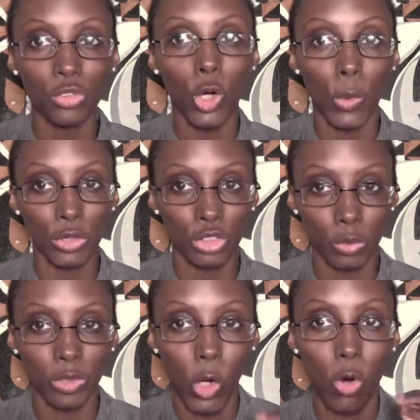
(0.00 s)
You can always
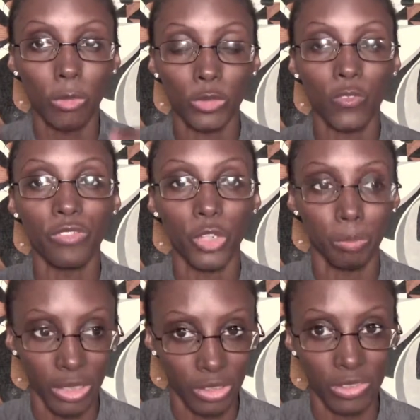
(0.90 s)
do it, always you feel
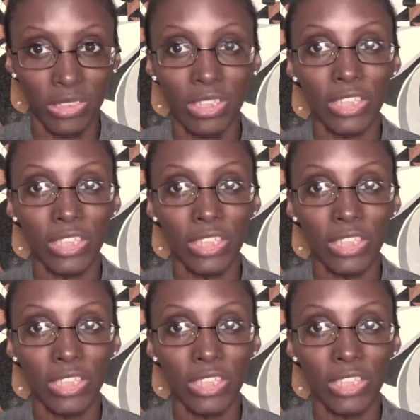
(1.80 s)
better.